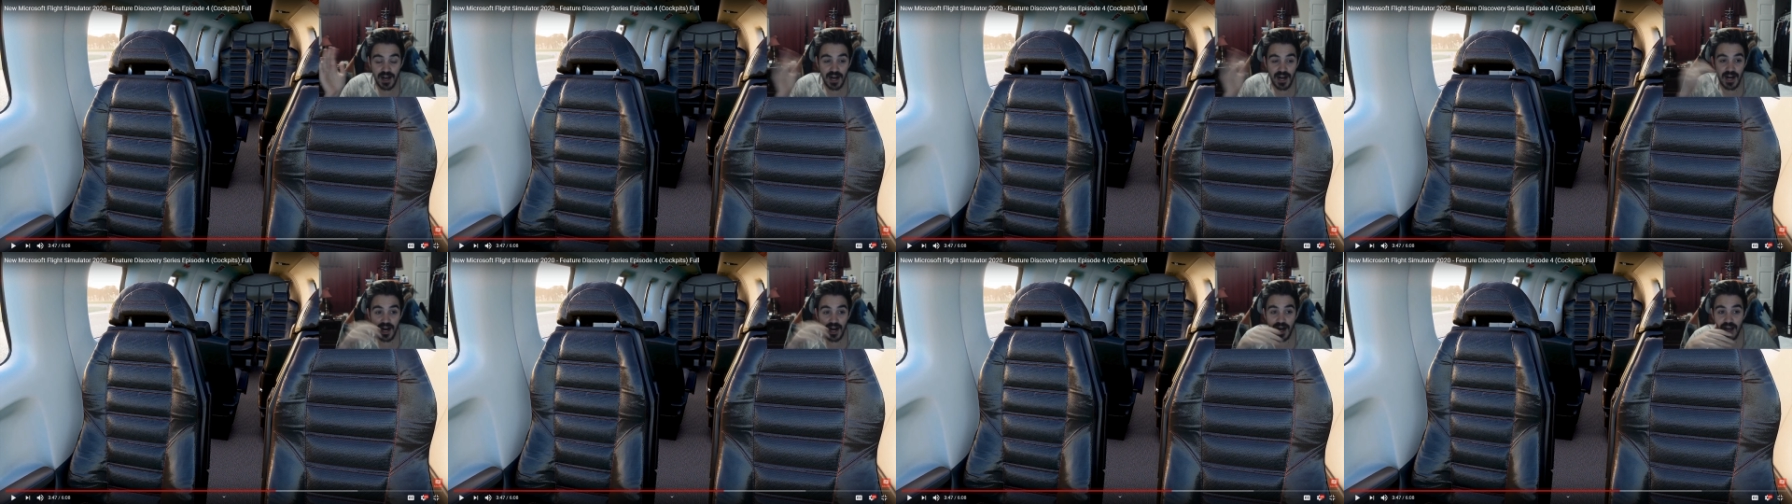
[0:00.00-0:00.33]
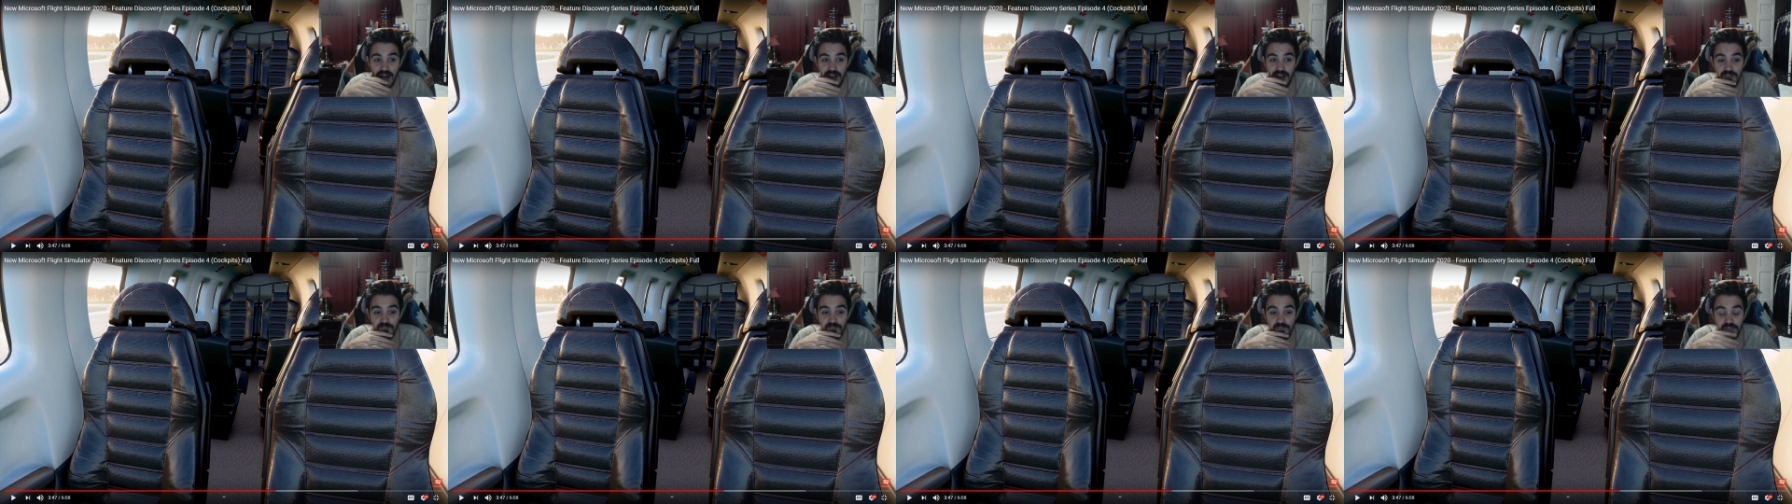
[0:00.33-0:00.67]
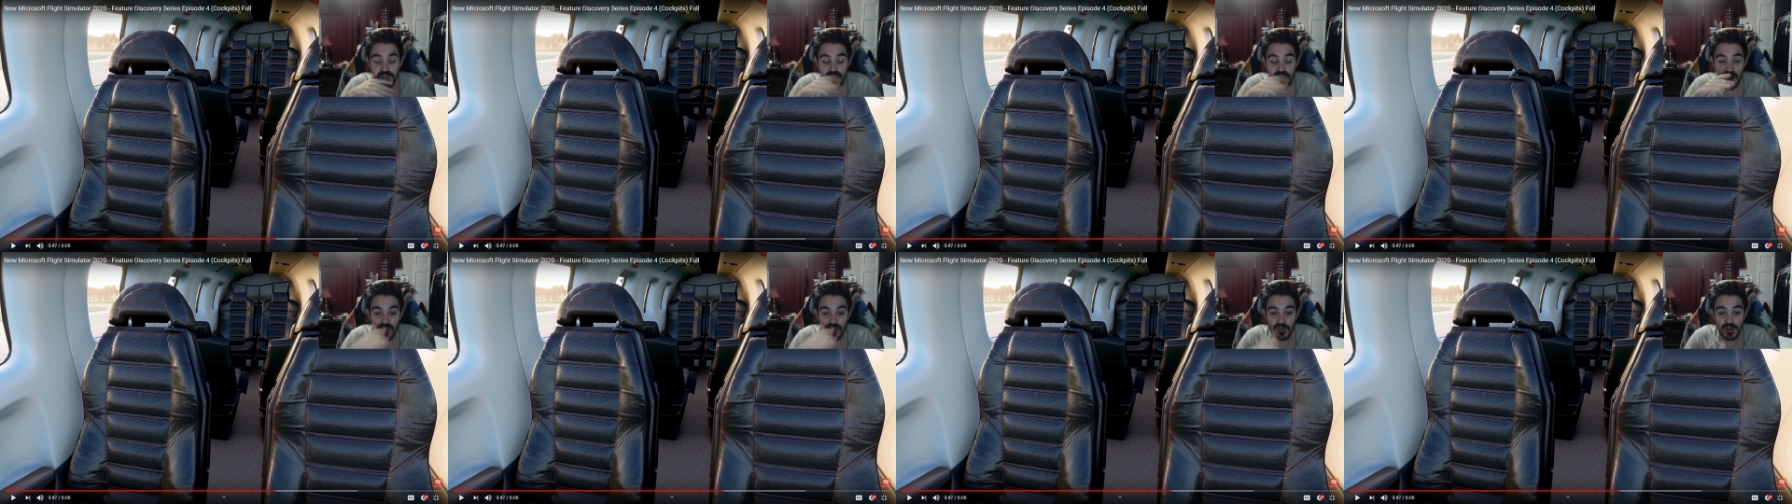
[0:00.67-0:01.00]
I have
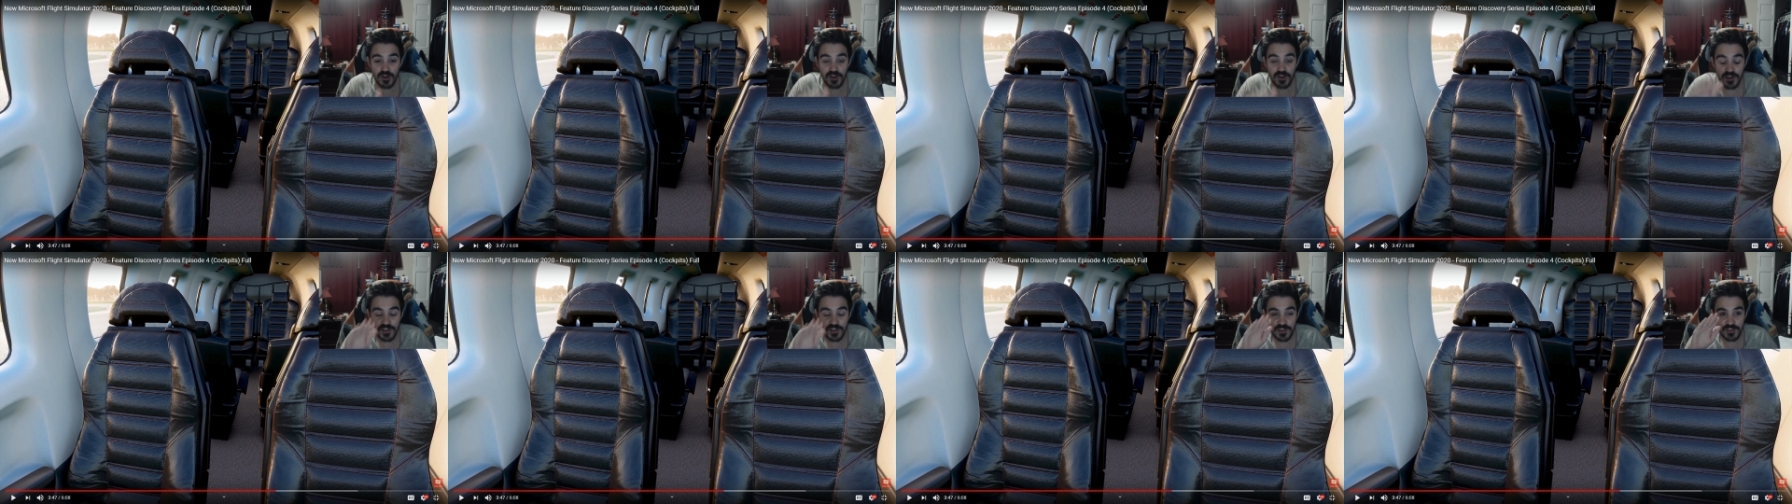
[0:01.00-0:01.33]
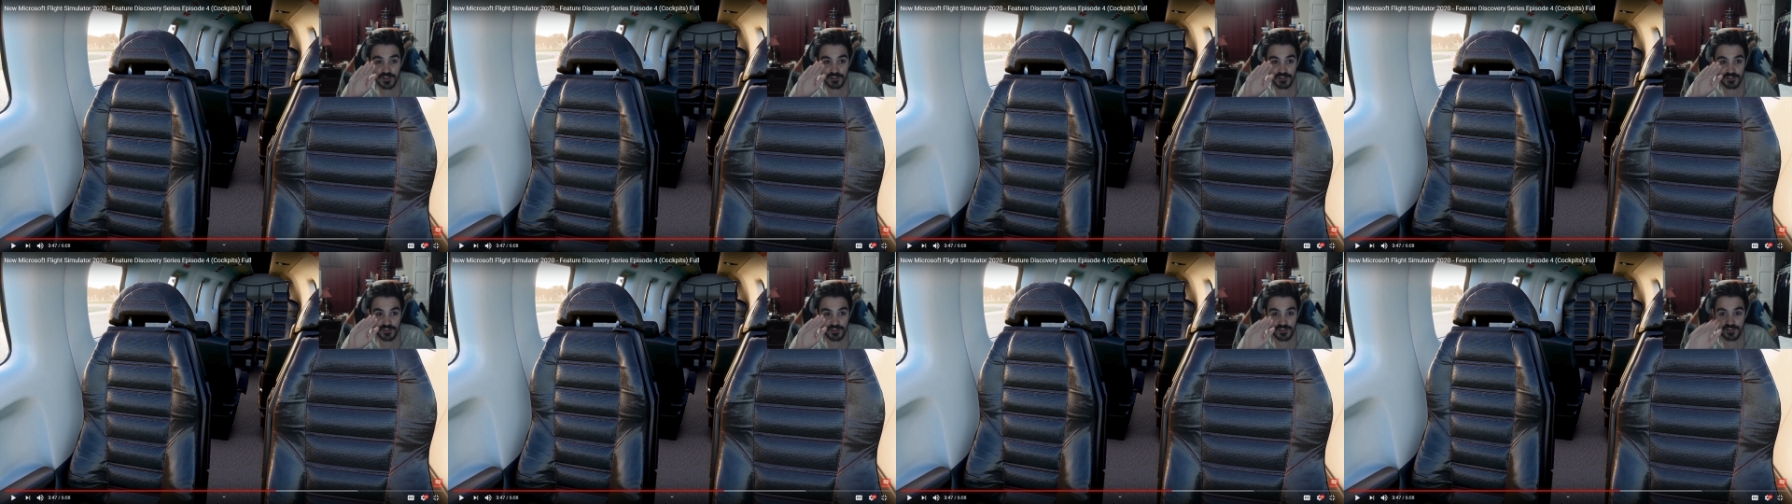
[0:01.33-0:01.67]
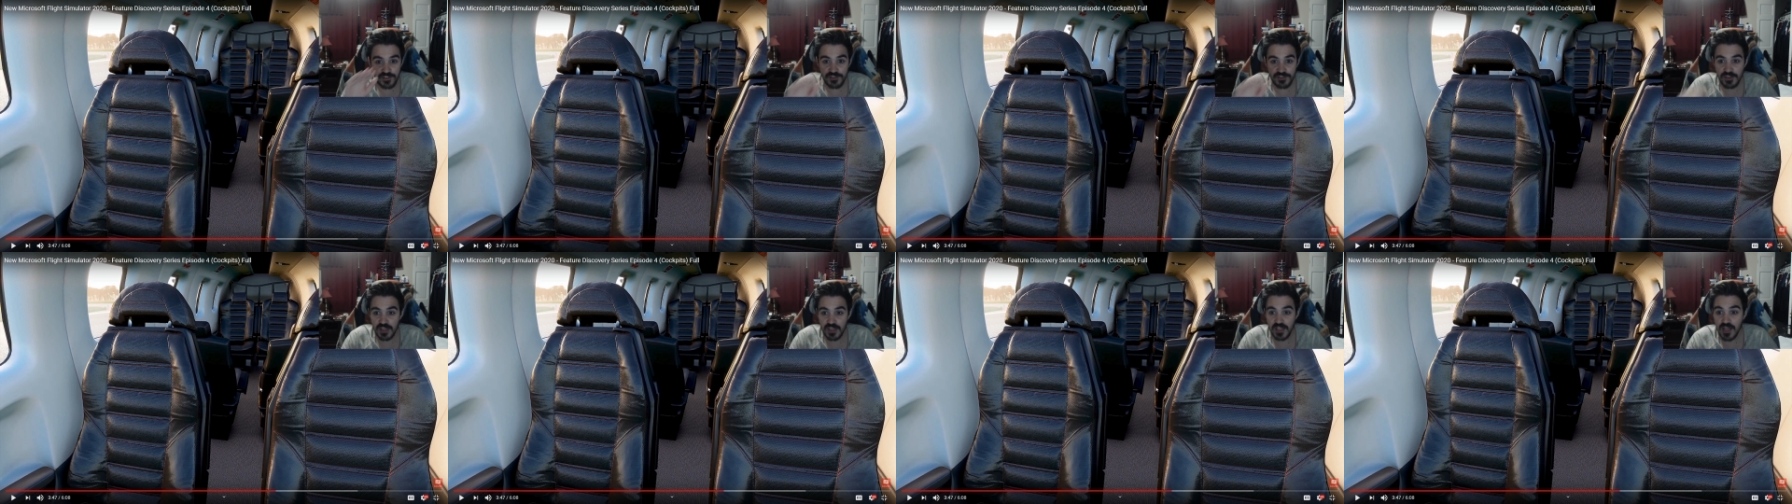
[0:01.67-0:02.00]
never
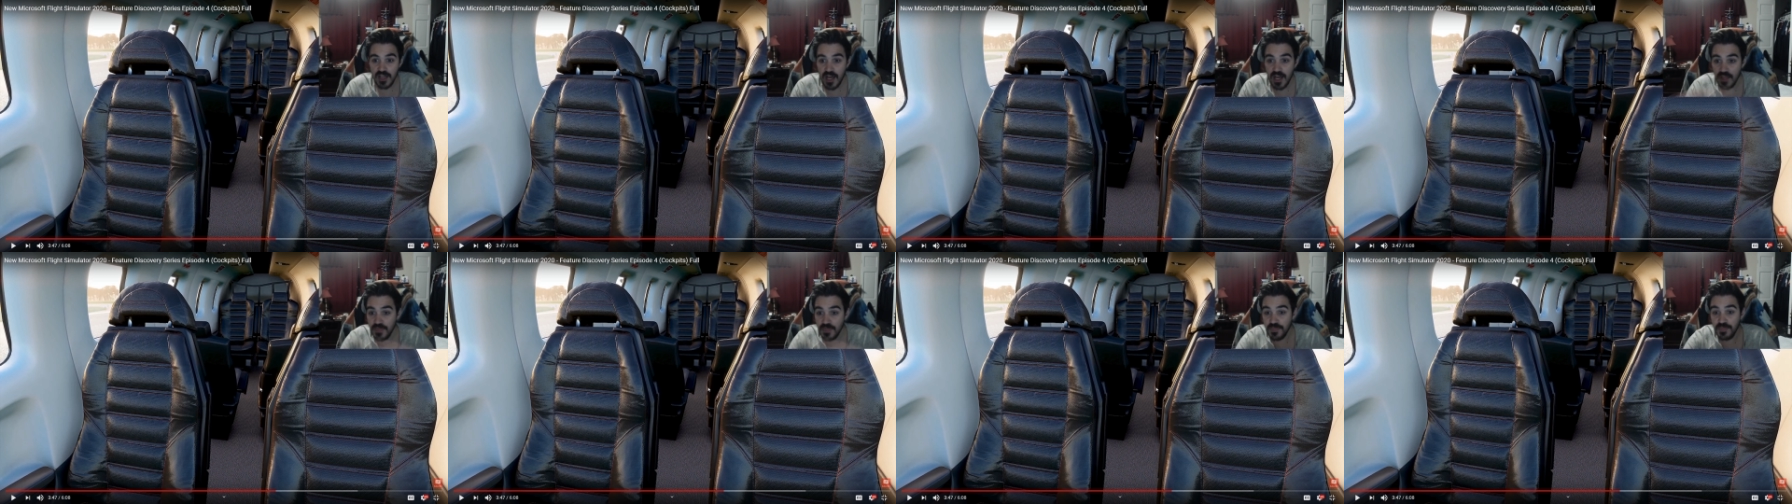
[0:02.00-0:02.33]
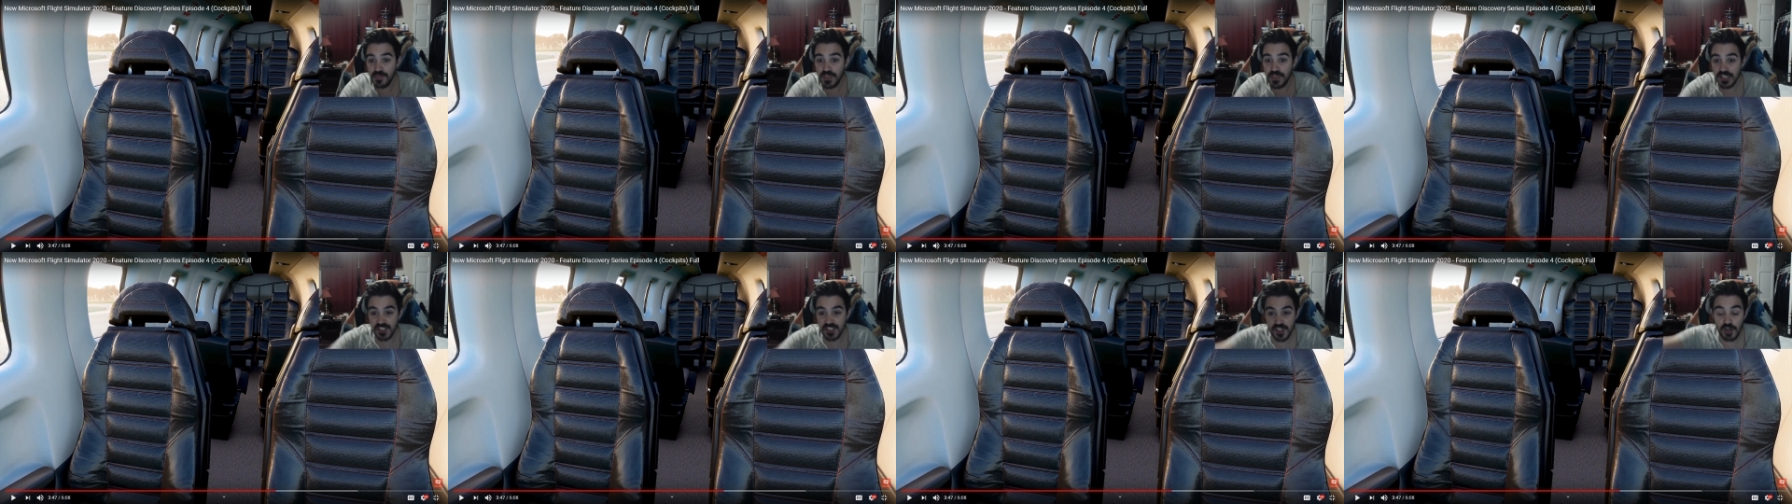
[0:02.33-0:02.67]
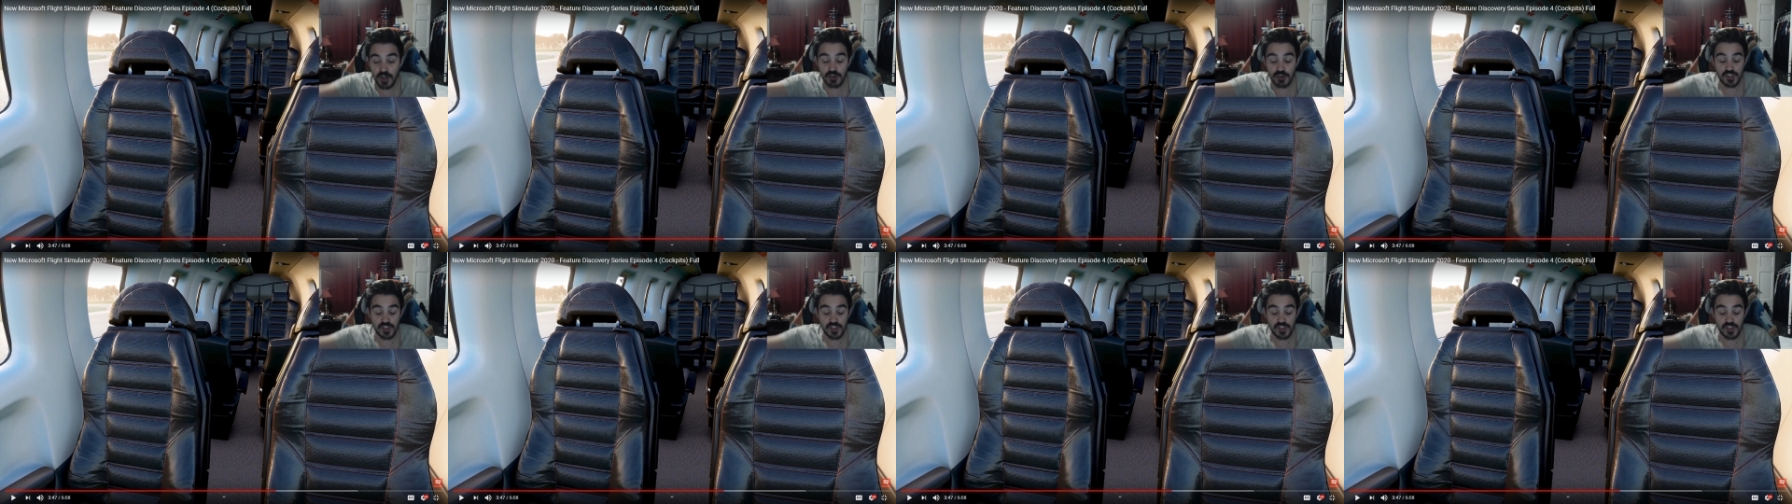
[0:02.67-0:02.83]
this goes